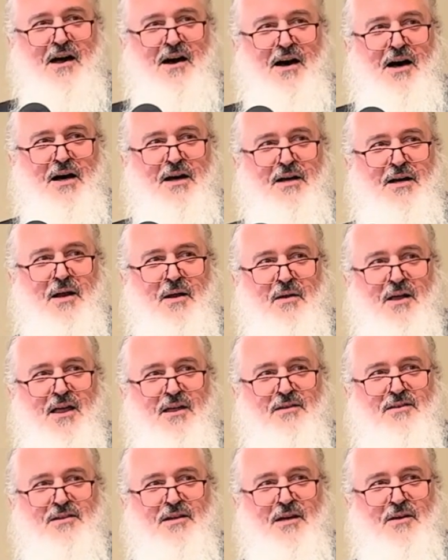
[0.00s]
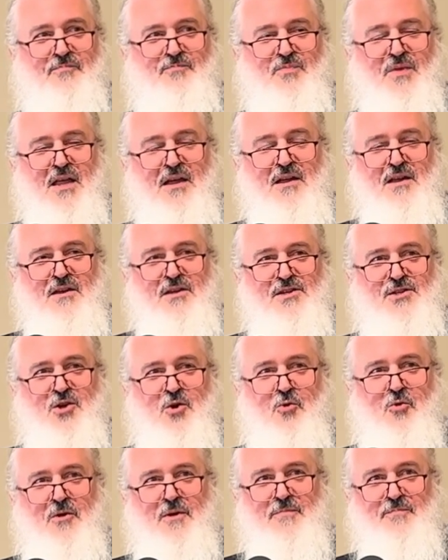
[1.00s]
Uh, and uh,
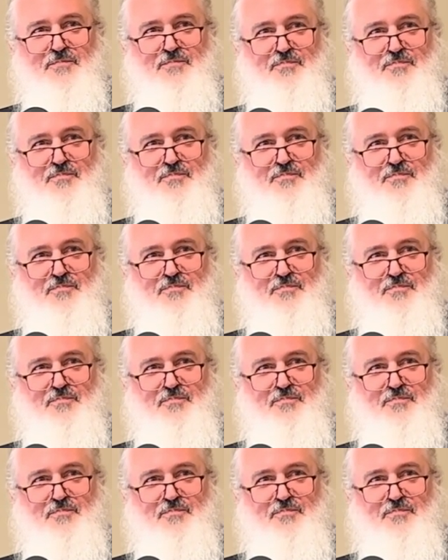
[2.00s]
so